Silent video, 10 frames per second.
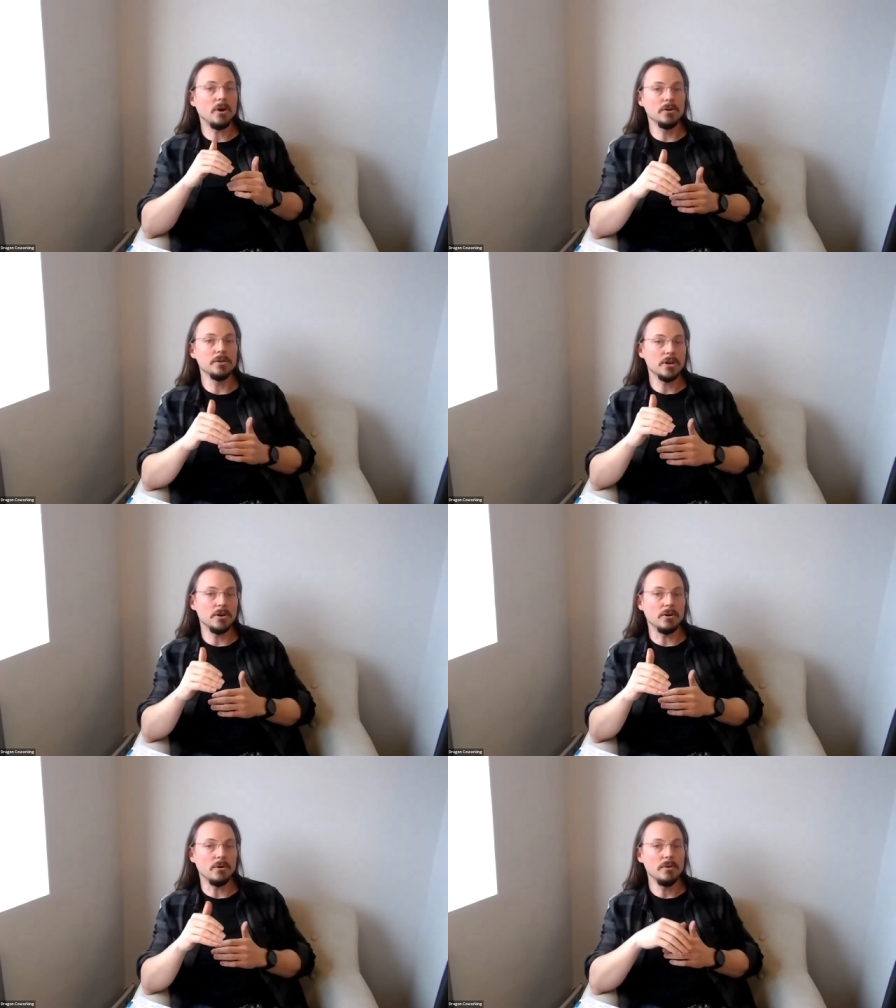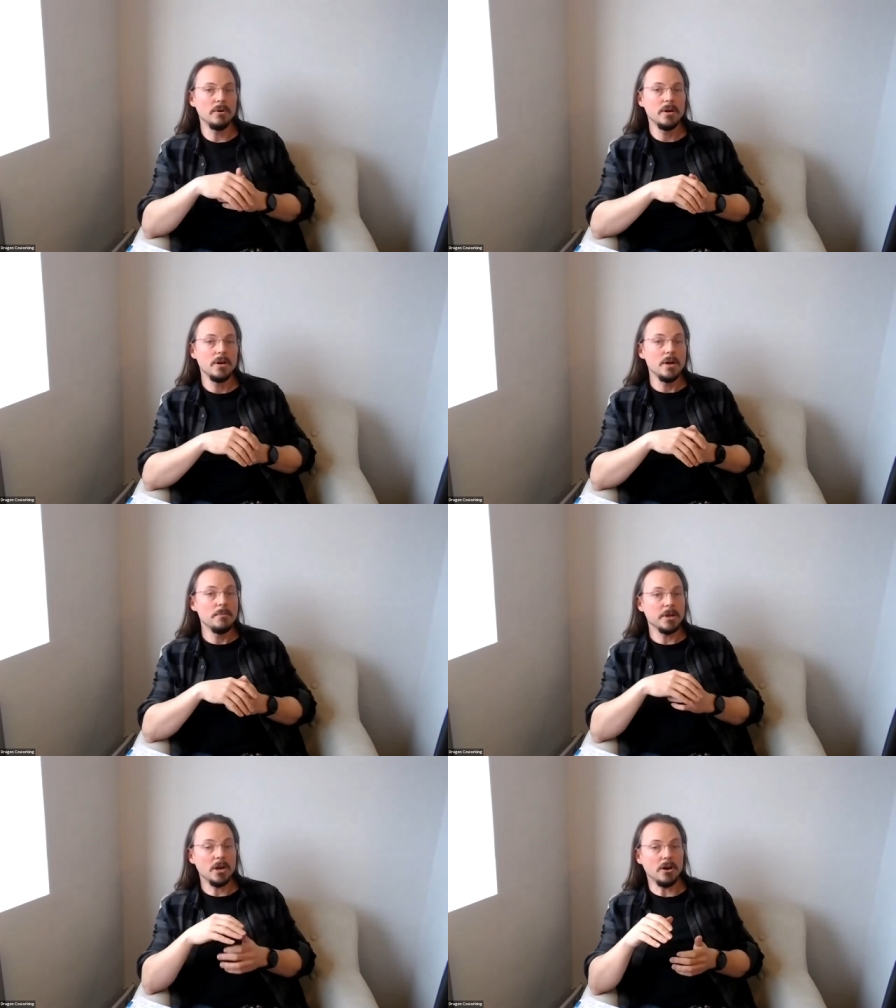on Google,
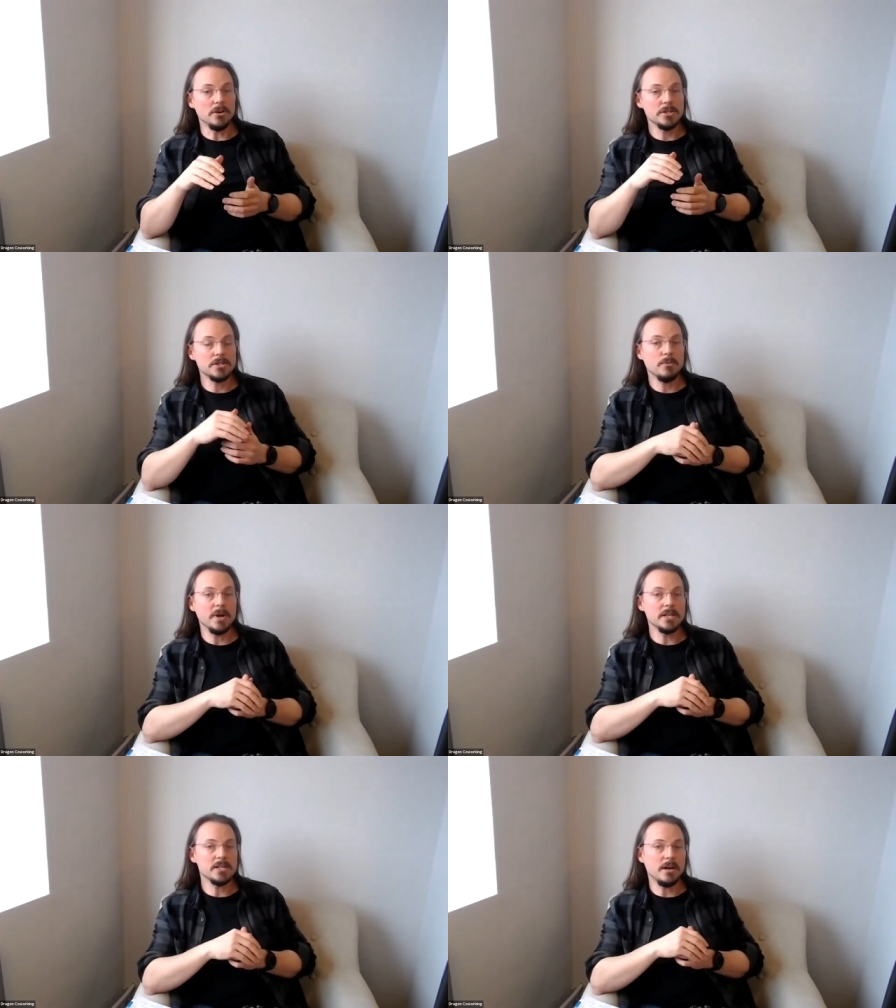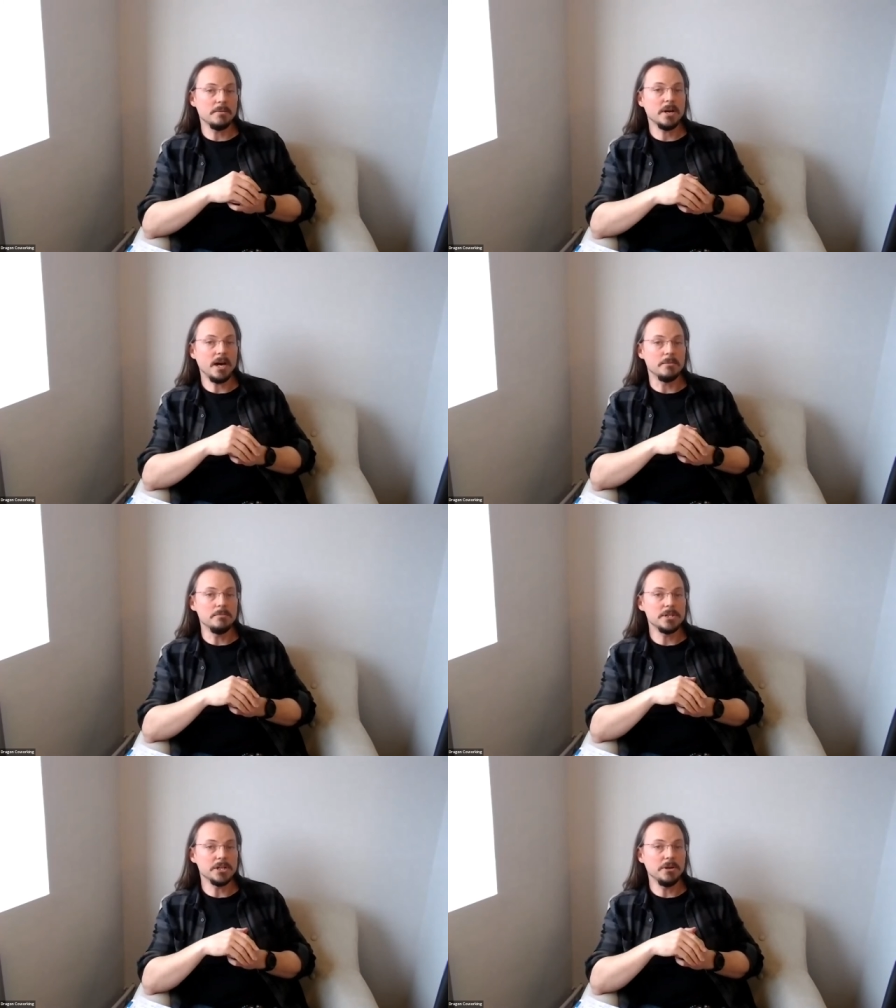because when the time
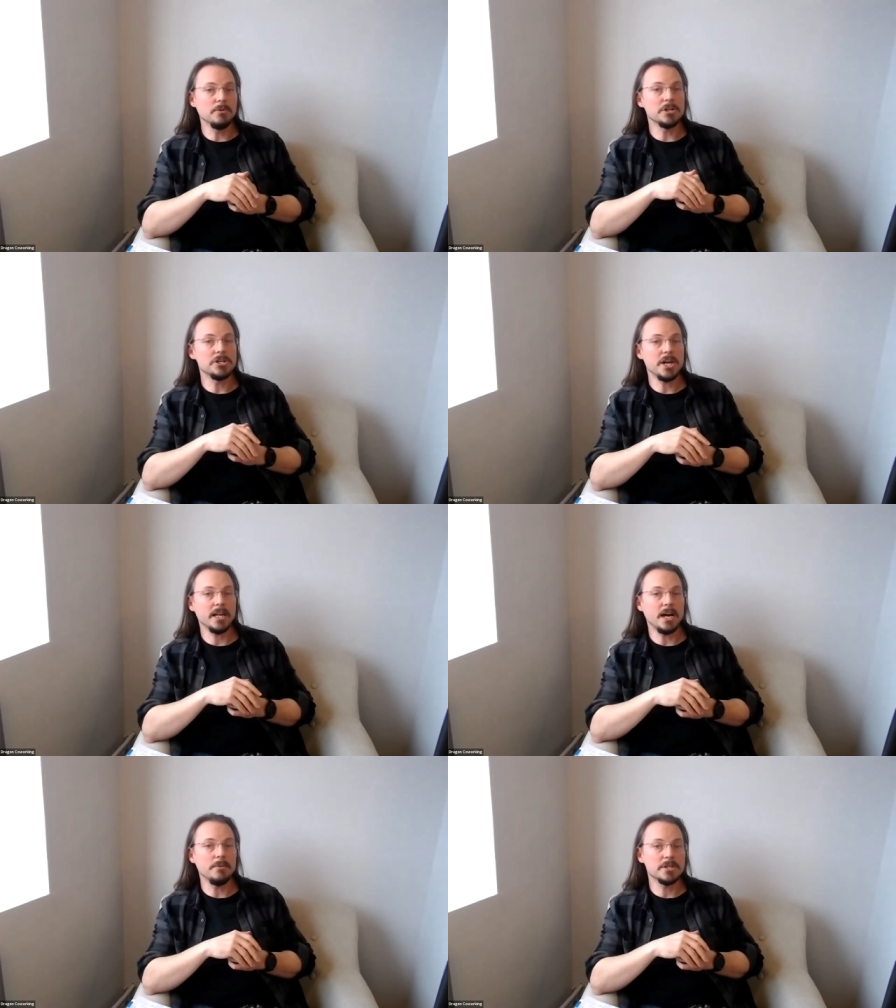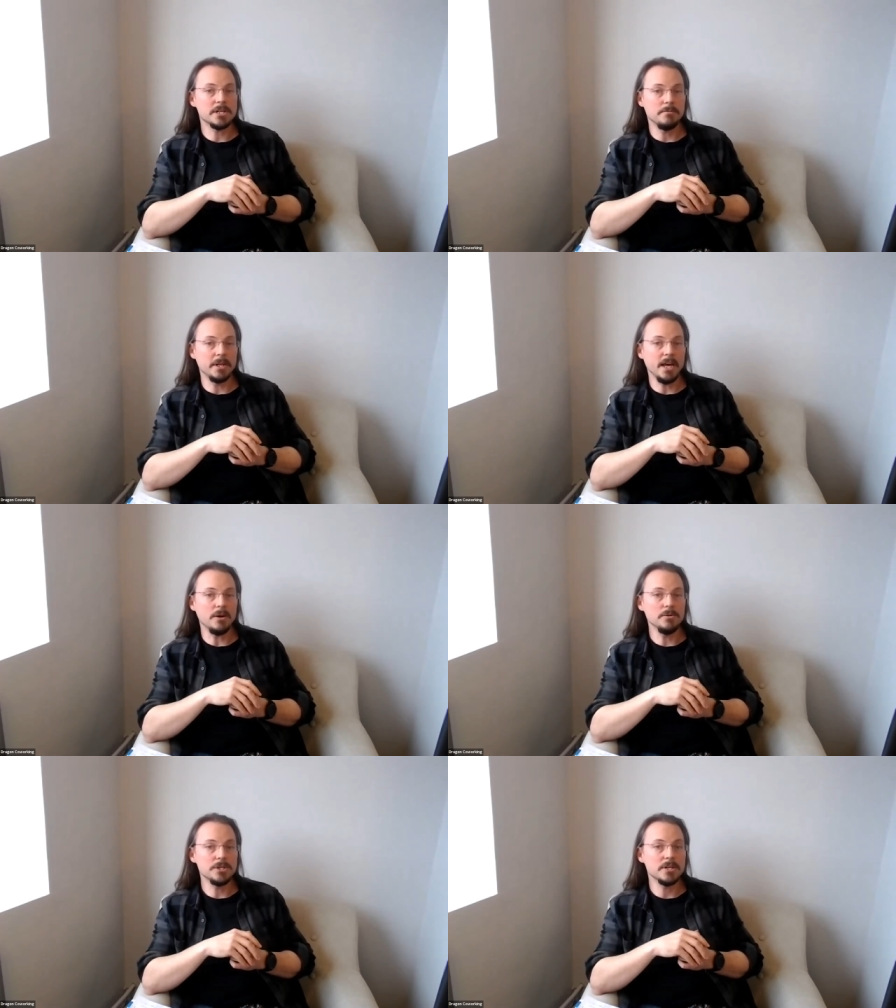comes and you want to share that with somebody
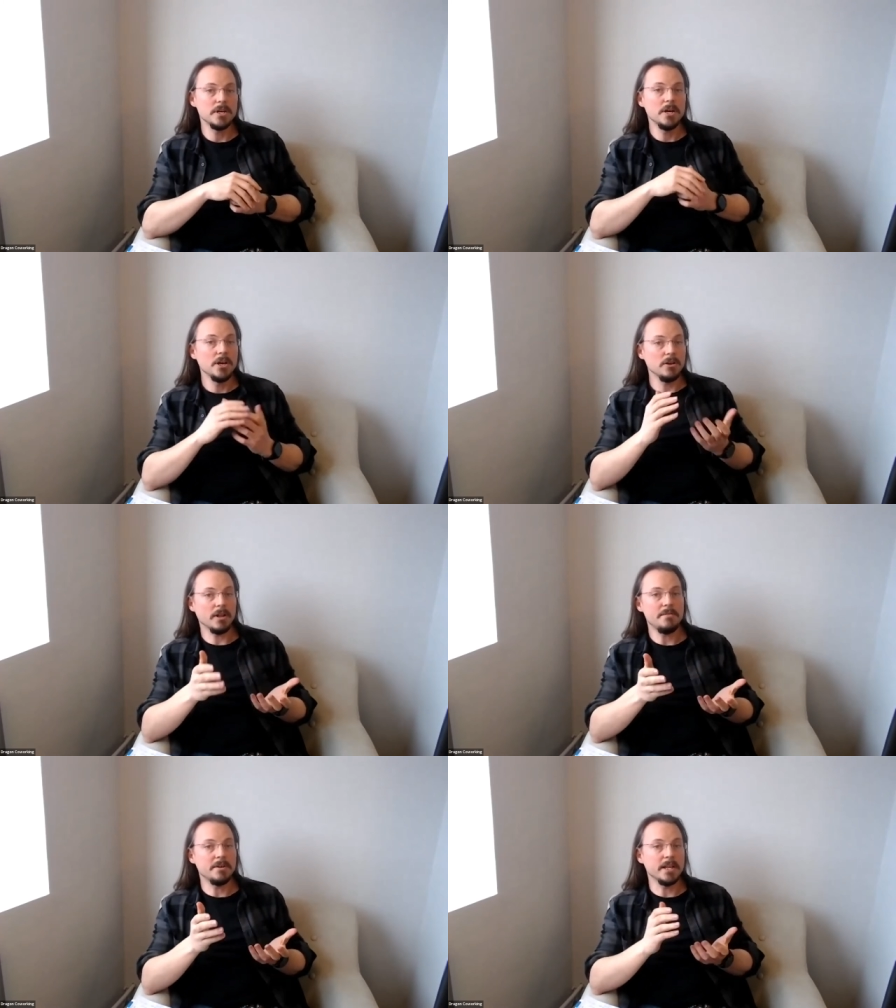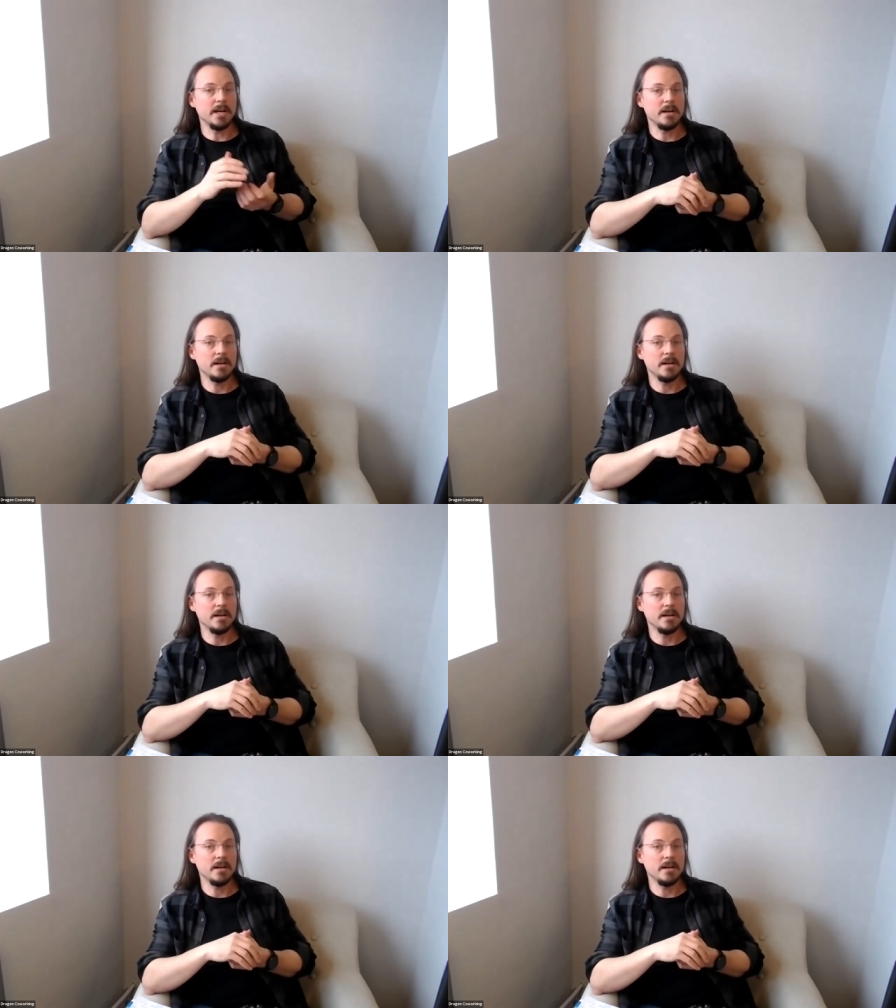else, you'll have it there.